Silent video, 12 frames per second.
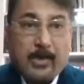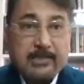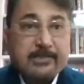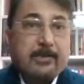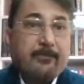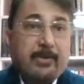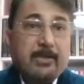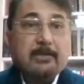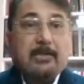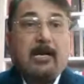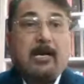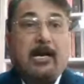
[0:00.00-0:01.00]
While
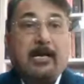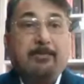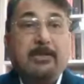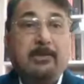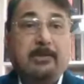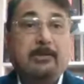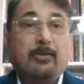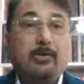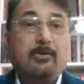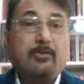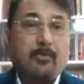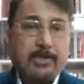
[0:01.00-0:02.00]
serving in the army
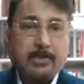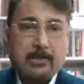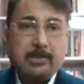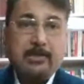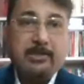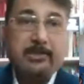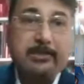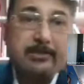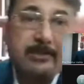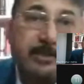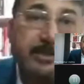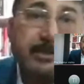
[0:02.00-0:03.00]
quite early in
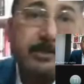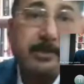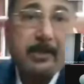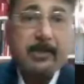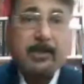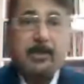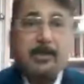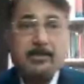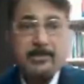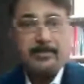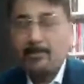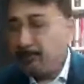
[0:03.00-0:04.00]
his career,
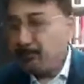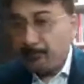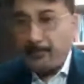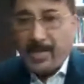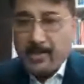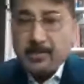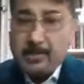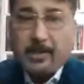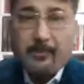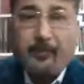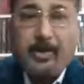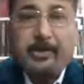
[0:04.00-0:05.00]
he did some
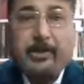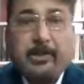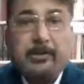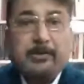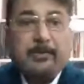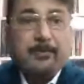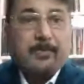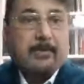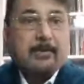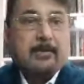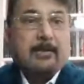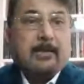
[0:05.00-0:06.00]
pioneering work
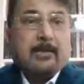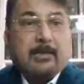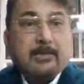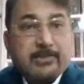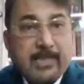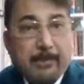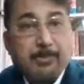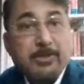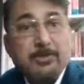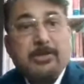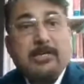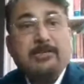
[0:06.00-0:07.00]
in
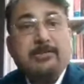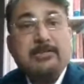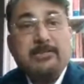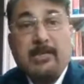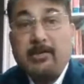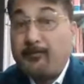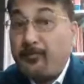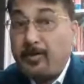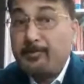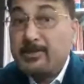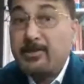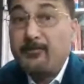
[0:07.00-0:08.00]
cyber intelligence and
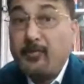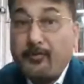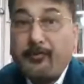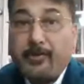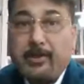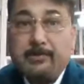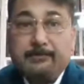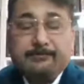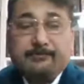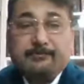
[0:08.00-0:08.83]
information warfare.